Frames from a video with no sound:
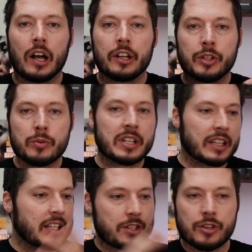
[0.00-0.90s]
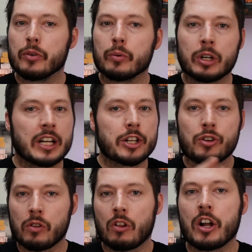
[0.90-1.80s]
using this new
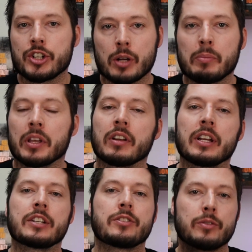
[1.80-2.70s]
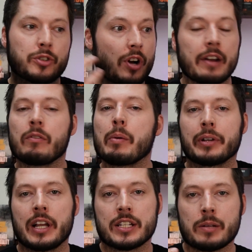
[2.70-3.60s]
conditional logic ability to try and
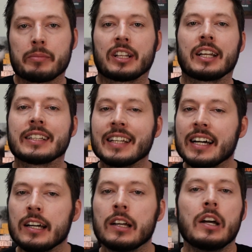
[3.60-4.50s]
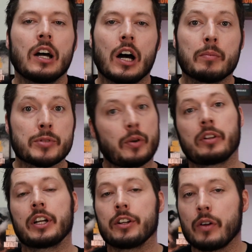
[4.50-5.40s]
replicate something like that. So I'll
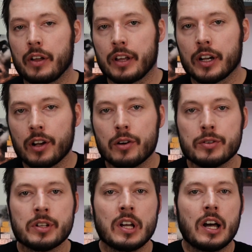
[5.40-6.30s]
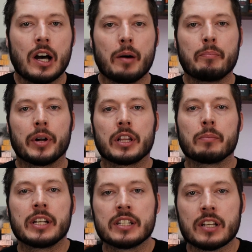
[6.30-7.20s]
let you know how that goes. But in the
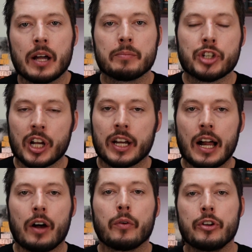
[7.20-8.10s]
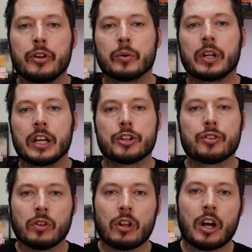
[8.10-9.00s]
meantime, check it out, new
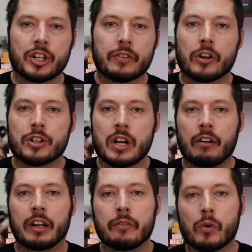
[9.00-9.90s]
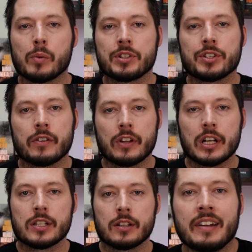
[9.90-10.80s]
conditional logic functionality in forms and
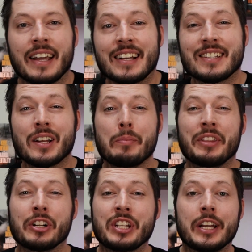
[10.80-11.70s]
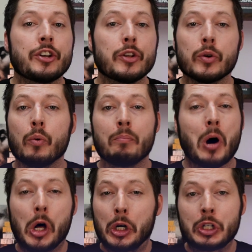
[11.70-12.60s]
surveys. Next up, there's a new
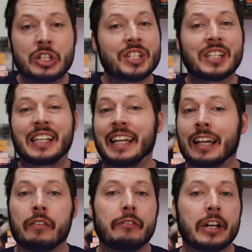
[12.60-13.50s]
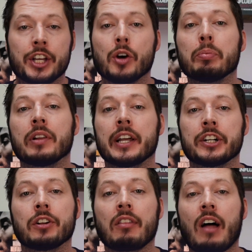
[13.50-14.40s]
modern sleek video
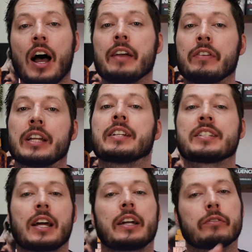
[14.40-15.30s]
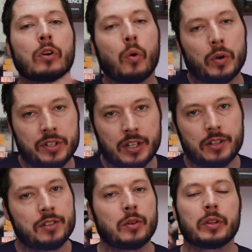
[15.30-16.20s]
player live inside of
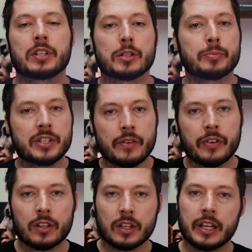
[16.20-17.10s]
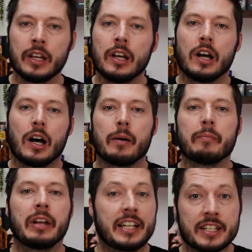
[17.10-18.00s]
courses. So this is specifically
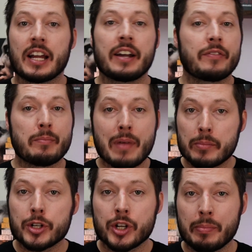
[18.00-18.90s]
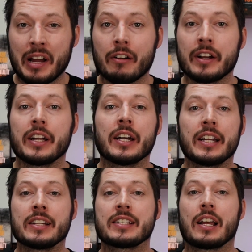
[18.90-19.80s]
inside of the membership area,
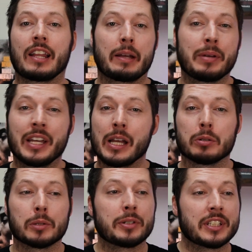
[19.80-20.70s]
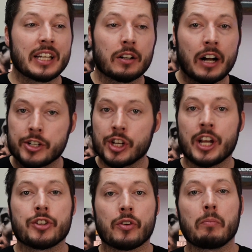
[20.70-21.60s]
inside, like being able to put together
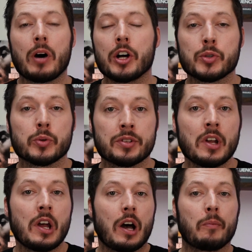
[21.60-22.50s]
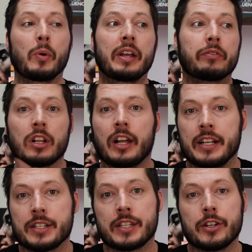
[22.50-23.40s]
educational modules. We have
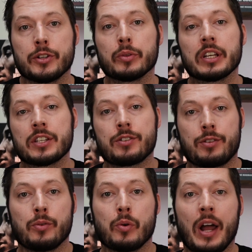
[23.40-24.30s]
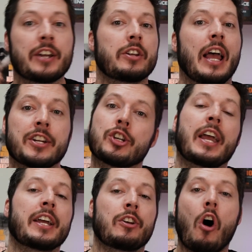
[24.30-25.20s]
clients that do this to
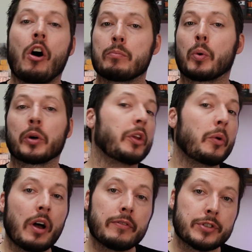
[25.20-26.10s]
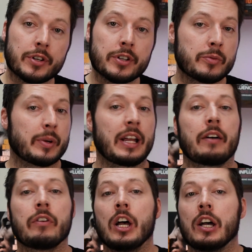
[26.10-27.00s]
educate and onboard loan officers. We
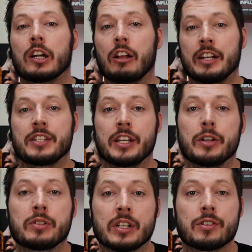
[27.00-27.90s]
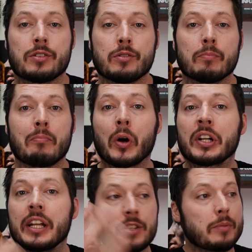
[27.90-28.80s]
have clients that use this to
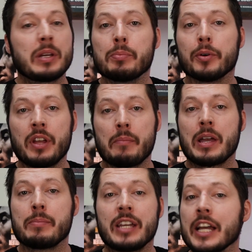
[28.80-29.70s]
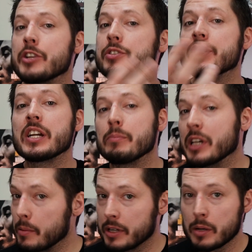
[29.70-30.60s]
market to people that may be interested in
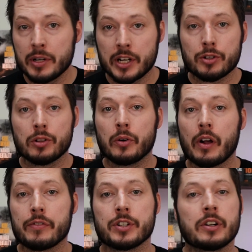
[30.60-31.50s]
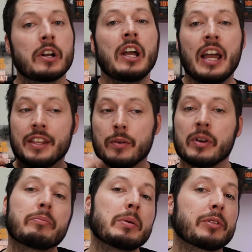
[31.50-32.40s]
becoming a potential loan officer. And then we
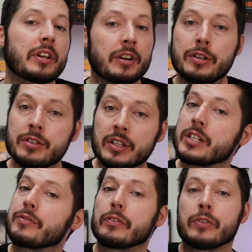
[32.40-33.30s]
have people that are using this for